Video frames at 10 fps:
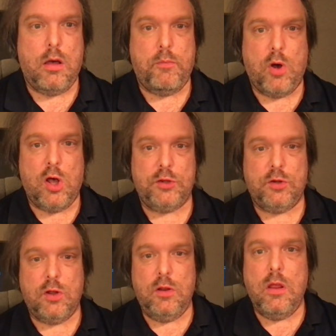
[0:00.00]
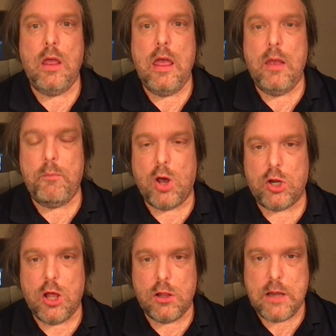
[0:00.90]
pawn
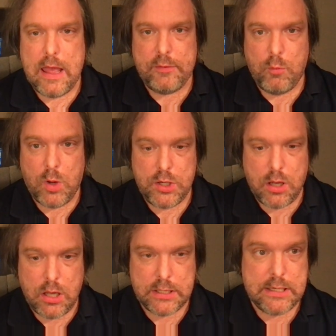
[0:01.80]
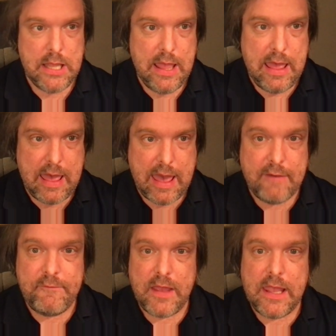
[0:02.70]
color, and the one on
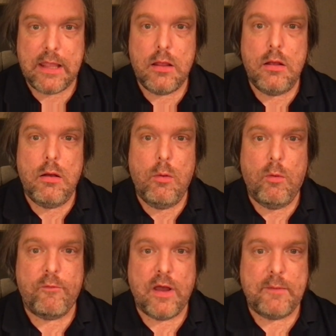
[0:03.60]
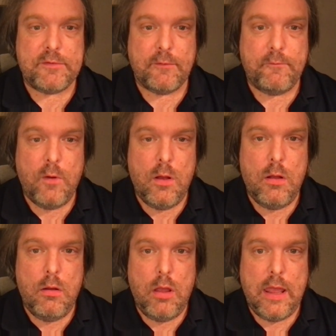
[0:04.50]
f8 will find himself
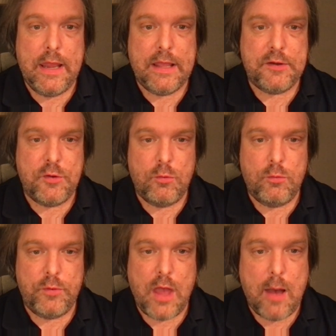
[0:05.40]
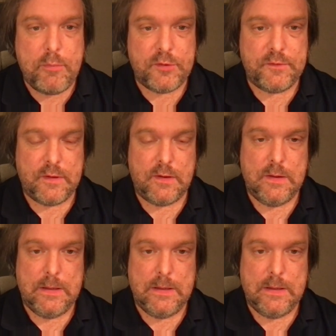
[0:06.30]
hitting into the opposite